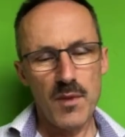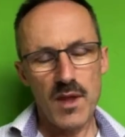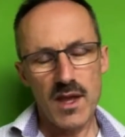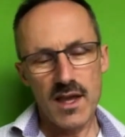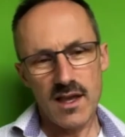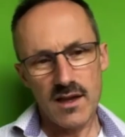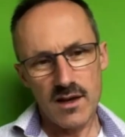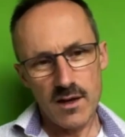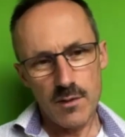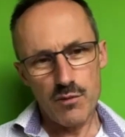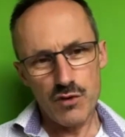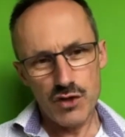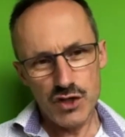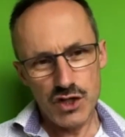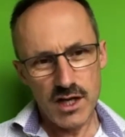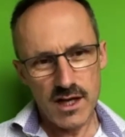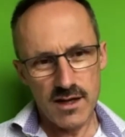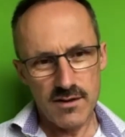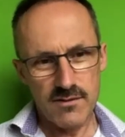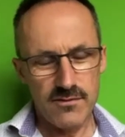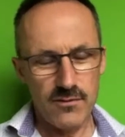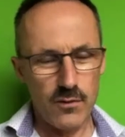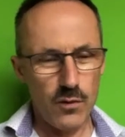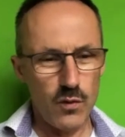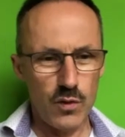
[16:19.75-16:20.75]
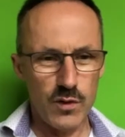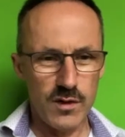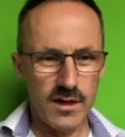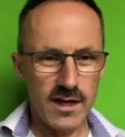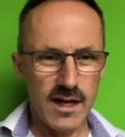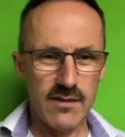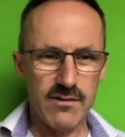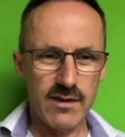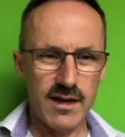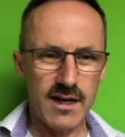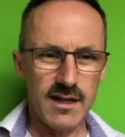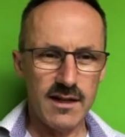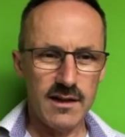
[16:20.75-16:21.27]
Kind of project forward and
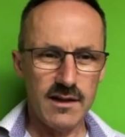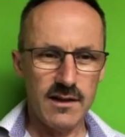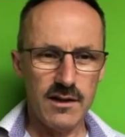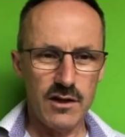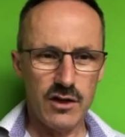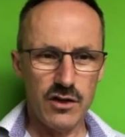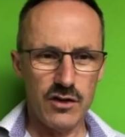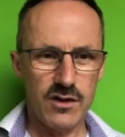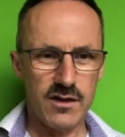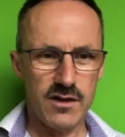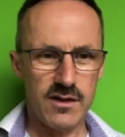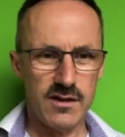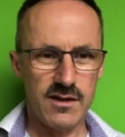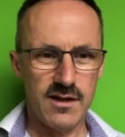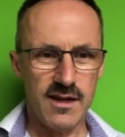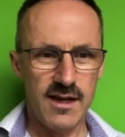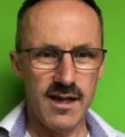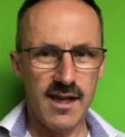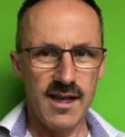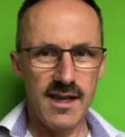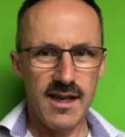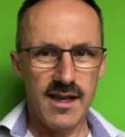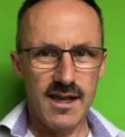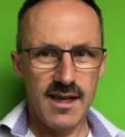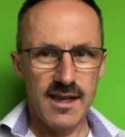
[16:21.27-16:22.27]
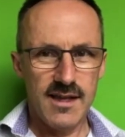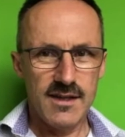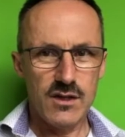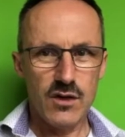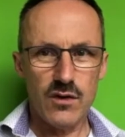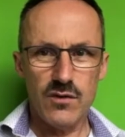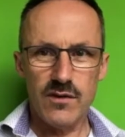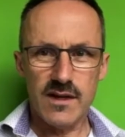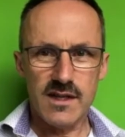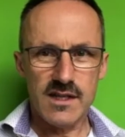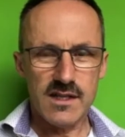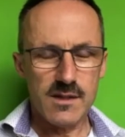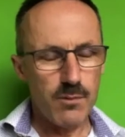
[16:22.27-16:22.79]
have a little look and sort
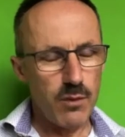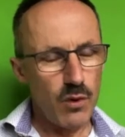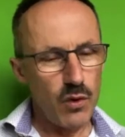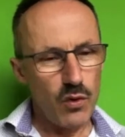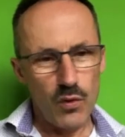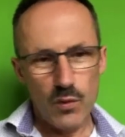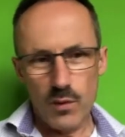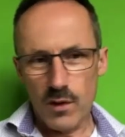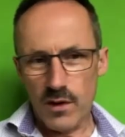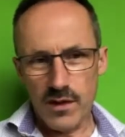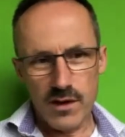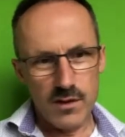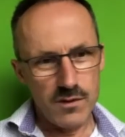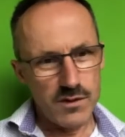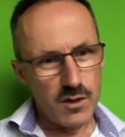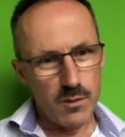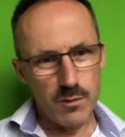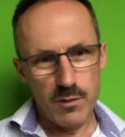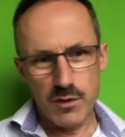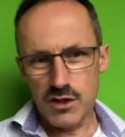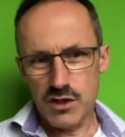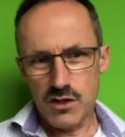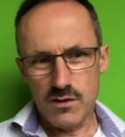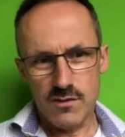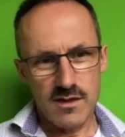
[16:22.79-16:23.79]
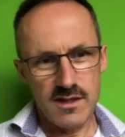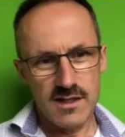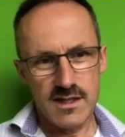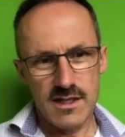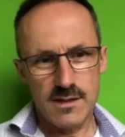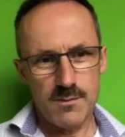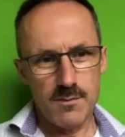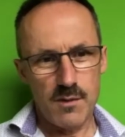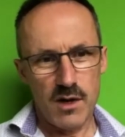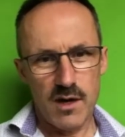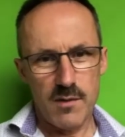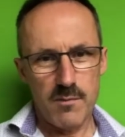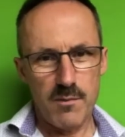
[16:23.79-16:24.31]
of explore what those
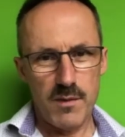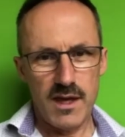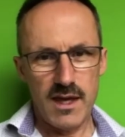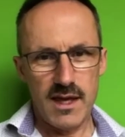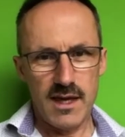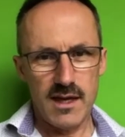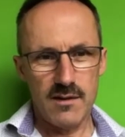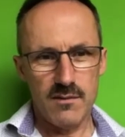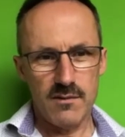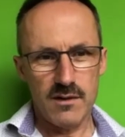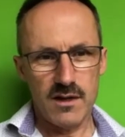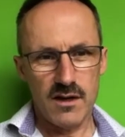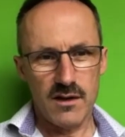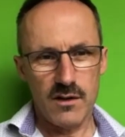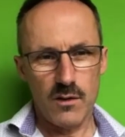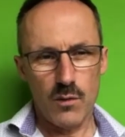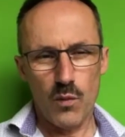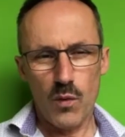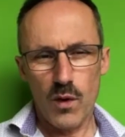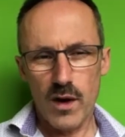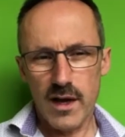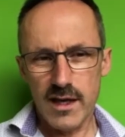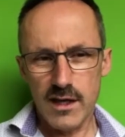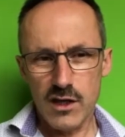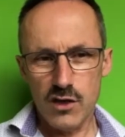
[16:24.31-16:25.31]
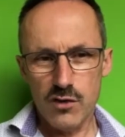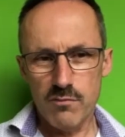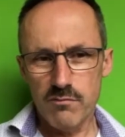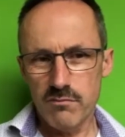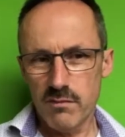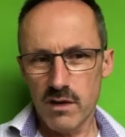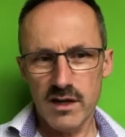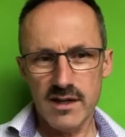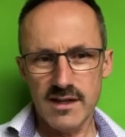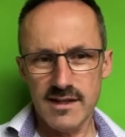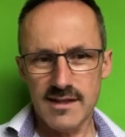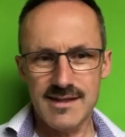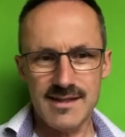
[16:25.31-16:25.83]
opportunities might be and kind of where you
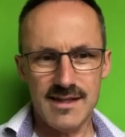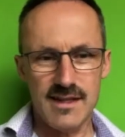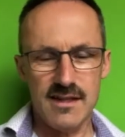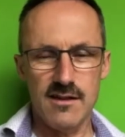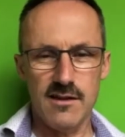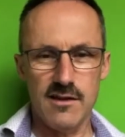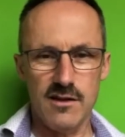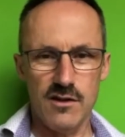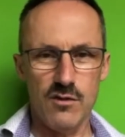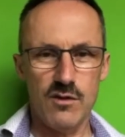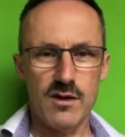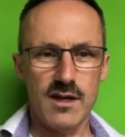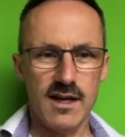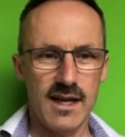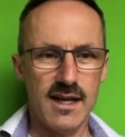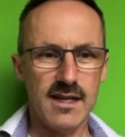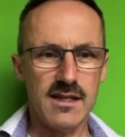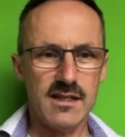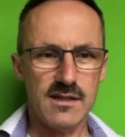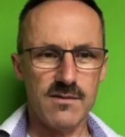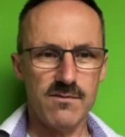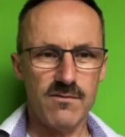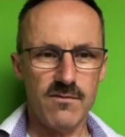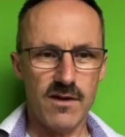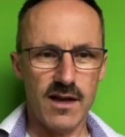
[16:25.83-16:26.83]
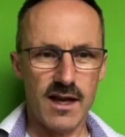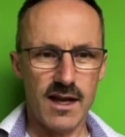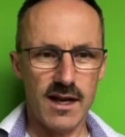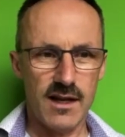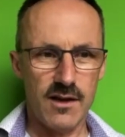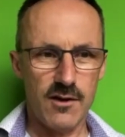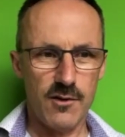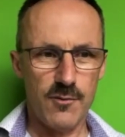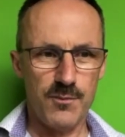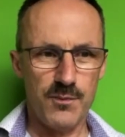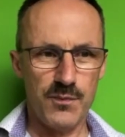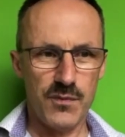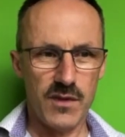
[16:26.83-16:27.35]
might see that you can add some
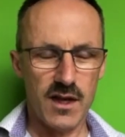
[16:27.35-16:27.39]
value.